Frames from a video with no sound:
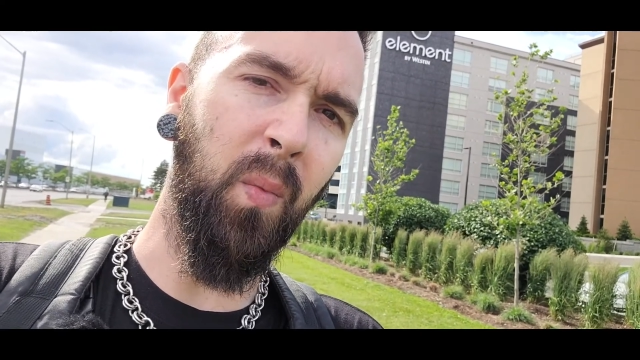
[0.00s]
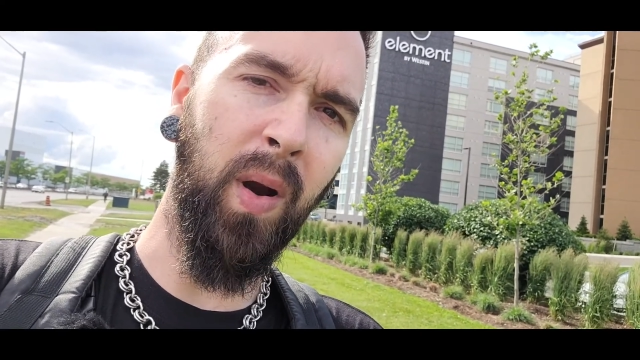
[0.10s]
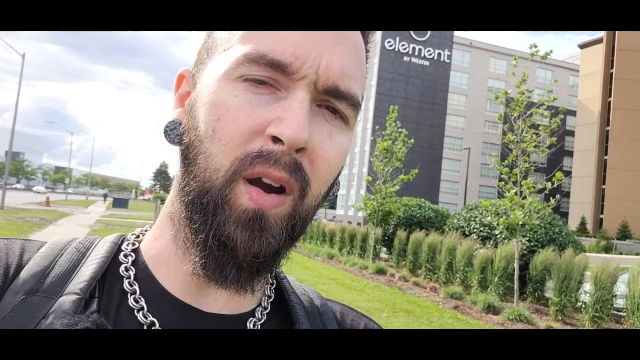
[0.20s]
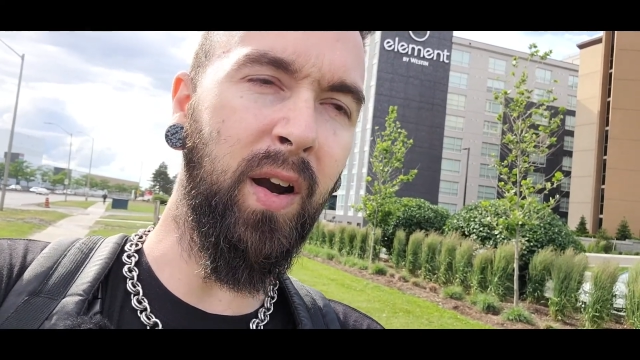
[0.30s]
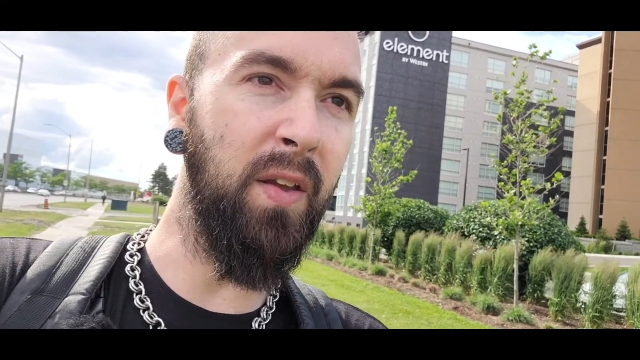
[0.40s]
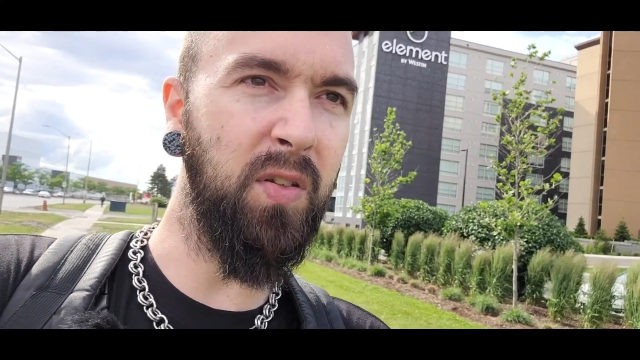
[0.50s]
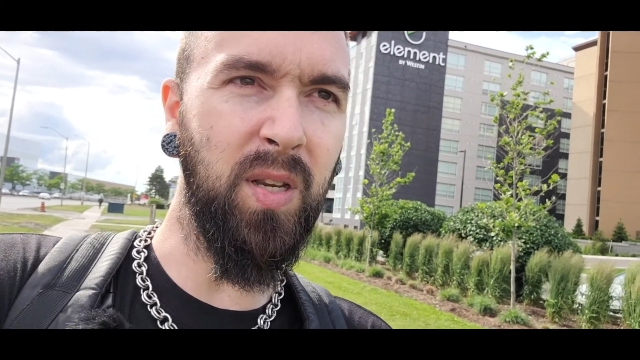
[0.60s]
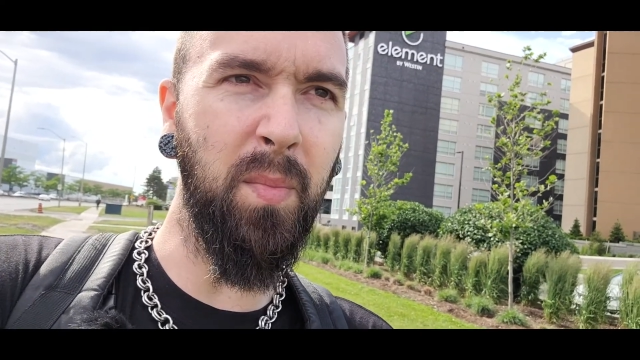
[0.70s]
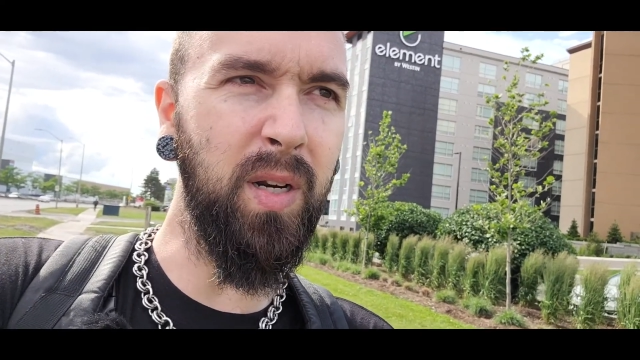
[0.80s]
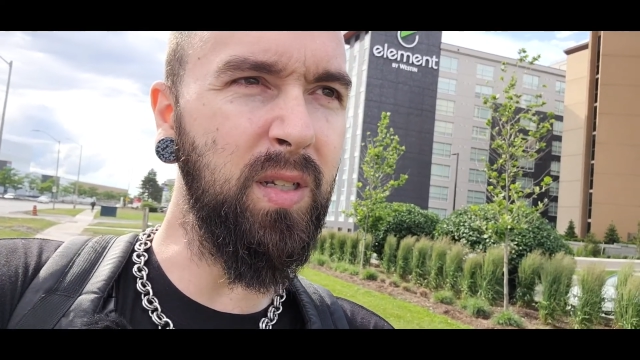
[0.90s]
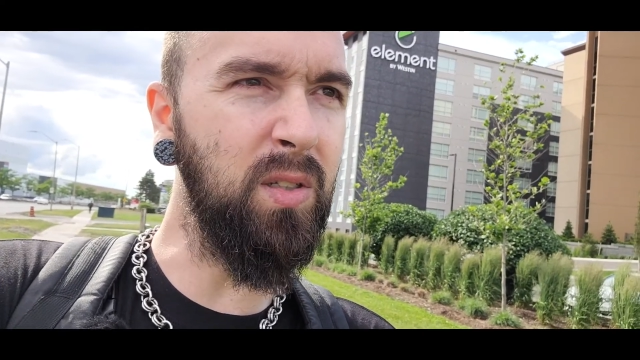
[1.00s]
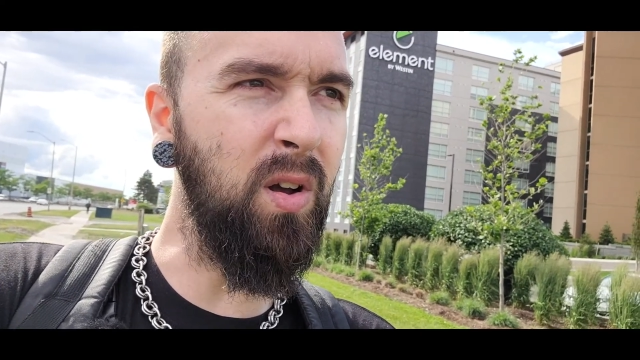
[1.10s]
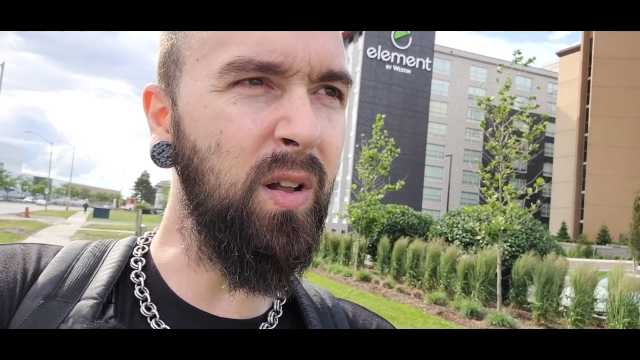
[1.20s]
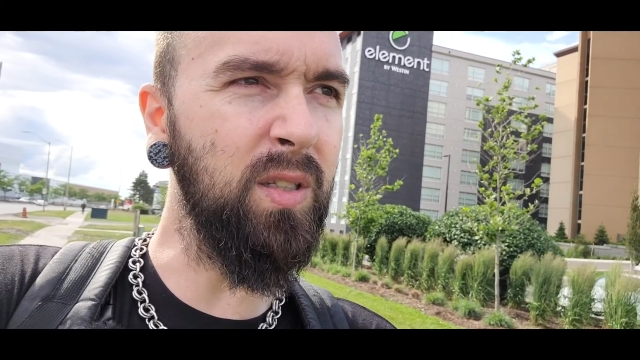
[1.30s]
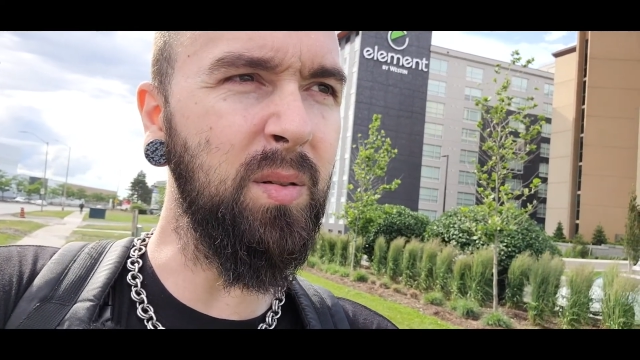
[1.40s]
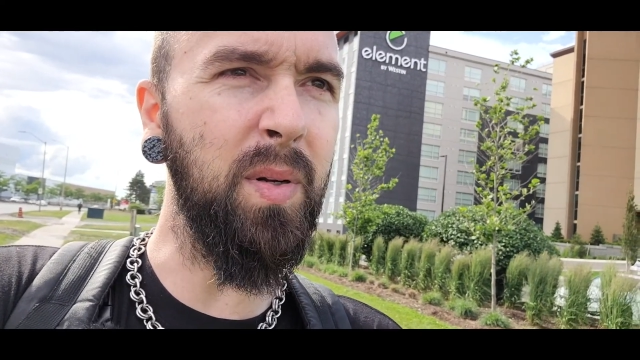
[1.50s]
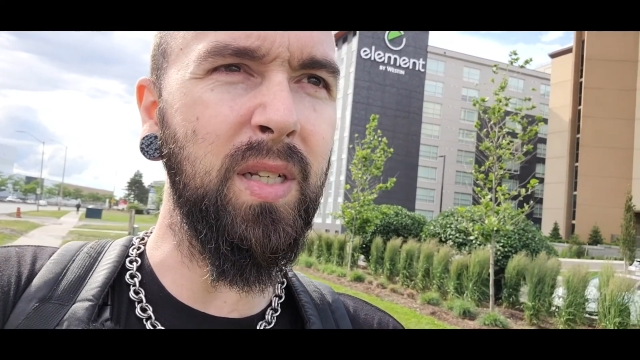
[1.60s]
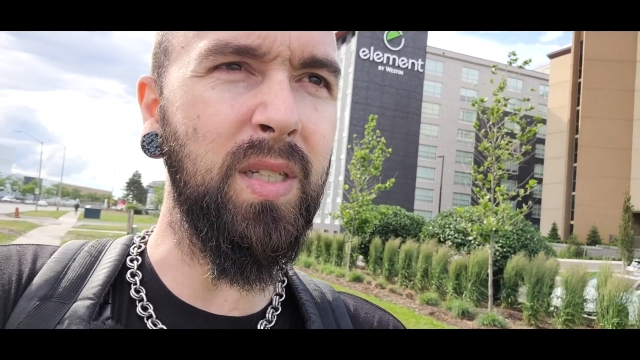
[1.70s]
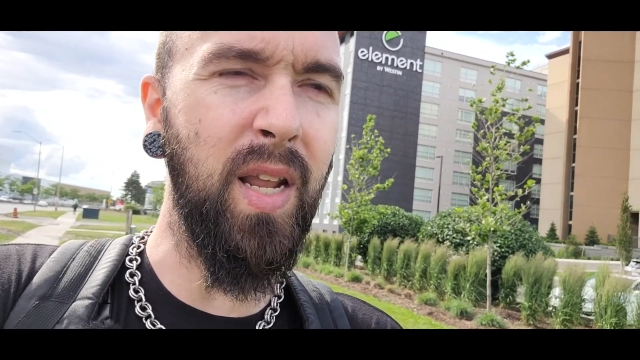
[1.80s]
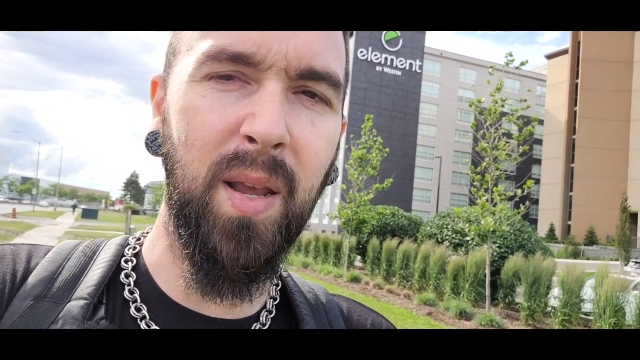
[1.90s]
where if somebody has called
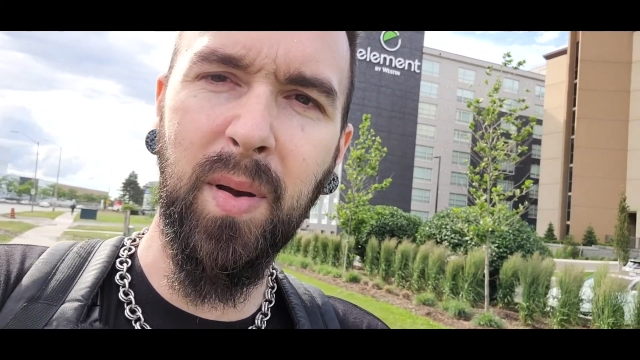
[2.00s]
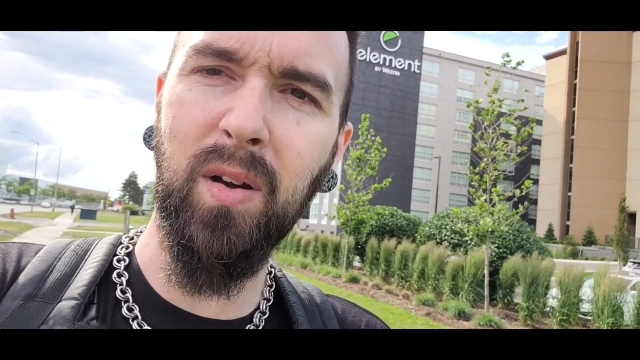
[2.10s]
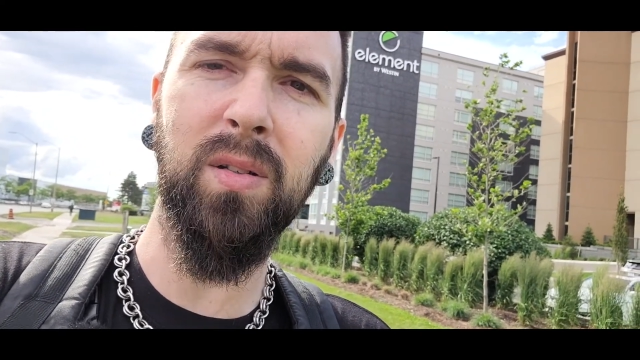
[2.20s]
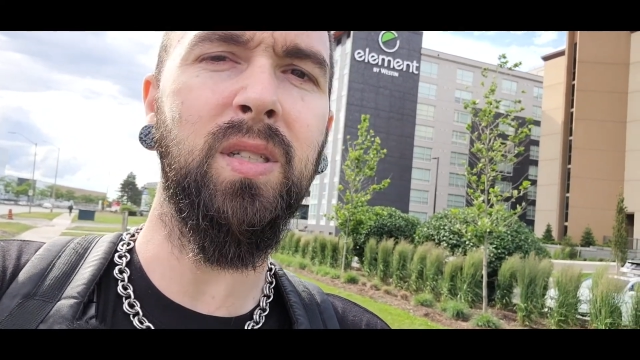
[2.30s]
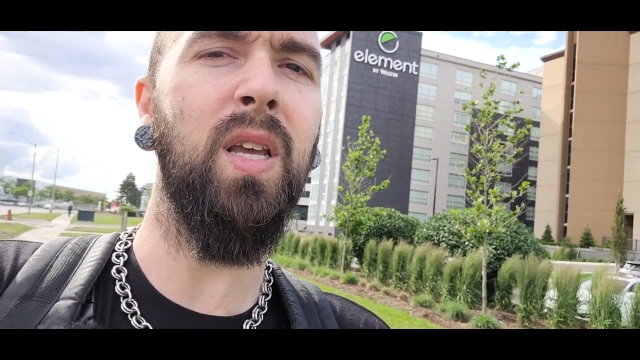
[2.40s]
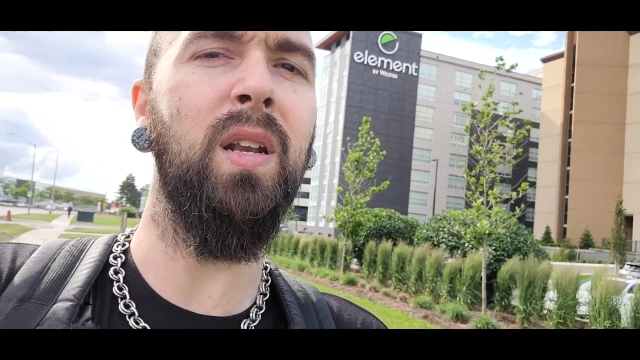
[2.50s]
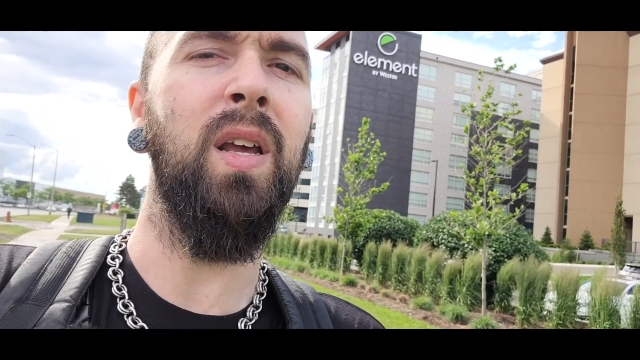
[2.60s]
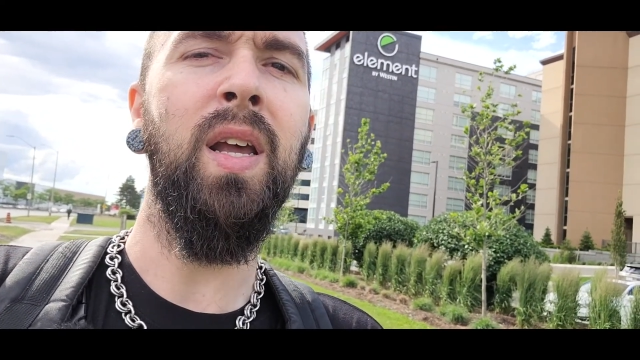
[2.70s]
somebody's name out and said,